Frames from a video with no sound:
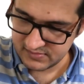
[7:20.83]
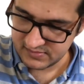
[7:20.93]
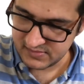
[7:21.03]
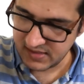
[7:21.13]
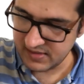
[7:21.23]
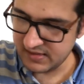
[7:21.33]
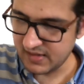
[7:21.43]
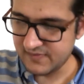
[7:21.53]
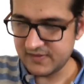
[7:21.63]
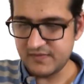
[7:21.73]
Then they
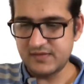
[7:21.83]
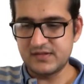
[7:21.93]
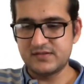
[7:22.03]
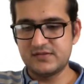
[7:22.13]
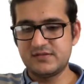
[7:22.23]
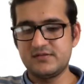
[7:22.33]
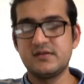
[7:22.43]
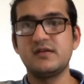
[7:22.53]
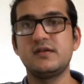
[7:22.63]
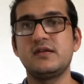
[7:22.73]
have given us
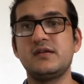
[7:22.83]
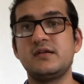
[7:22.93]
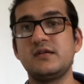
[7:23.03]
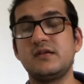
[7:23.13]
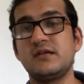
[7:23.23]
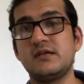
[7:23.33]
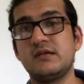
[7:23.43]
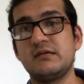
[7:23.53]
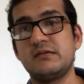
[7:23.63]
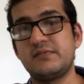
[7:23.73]

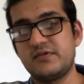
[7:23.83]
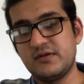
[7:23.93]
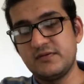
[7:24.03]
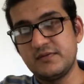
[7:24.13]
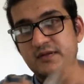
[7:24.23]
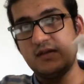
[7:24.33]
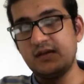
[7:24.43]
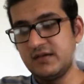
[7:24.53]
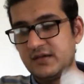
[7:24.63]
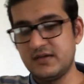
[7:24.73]
probably
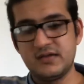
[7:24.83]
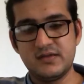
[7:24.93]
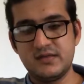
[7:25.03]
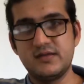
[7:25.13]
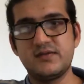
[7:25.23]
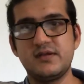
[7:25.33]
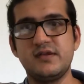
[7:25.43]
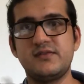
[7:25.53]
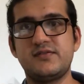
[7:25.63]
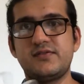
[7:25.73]
this
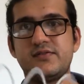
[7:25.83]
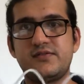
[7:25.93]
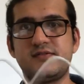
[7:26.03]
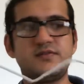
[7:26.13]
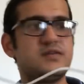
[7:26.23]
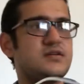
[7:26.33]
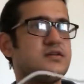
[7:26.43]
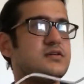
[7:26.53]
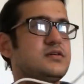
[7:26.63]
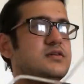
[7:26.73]
is
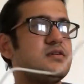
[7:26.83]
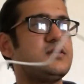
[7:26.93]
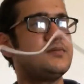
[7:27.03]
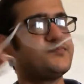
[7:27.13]
the